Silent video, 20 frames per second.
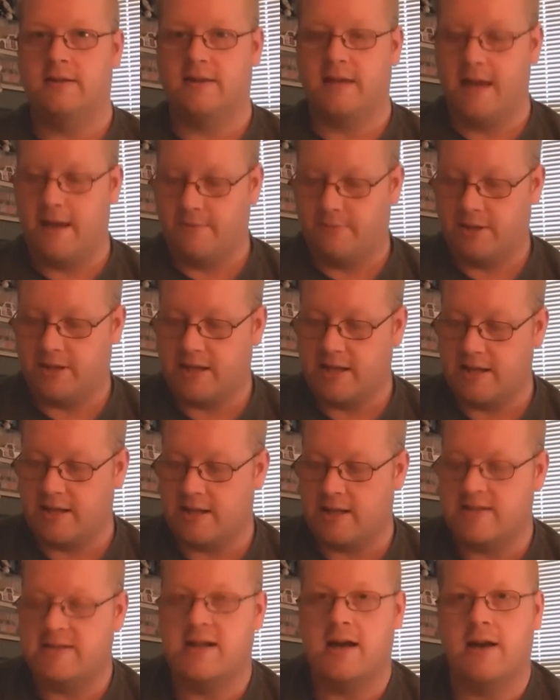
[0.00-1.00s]
it came with the
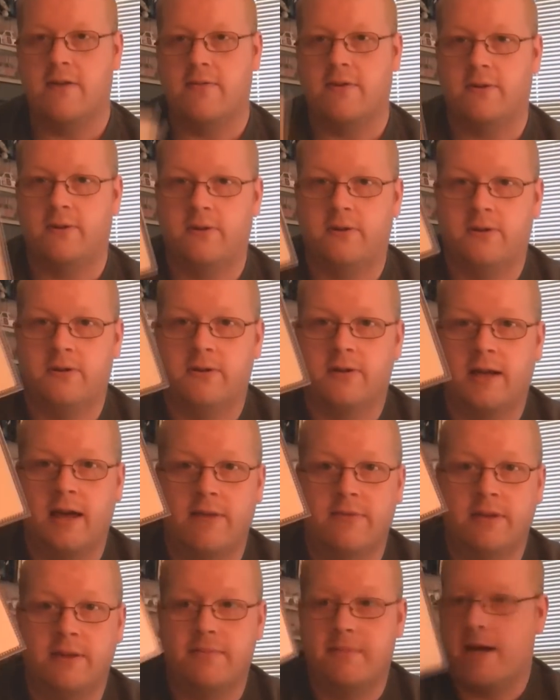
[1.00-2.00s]
dust cover,
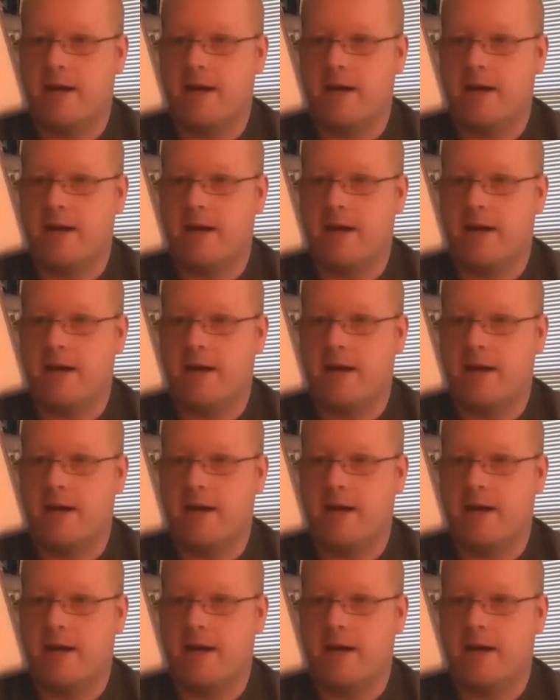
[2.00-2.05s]
came with the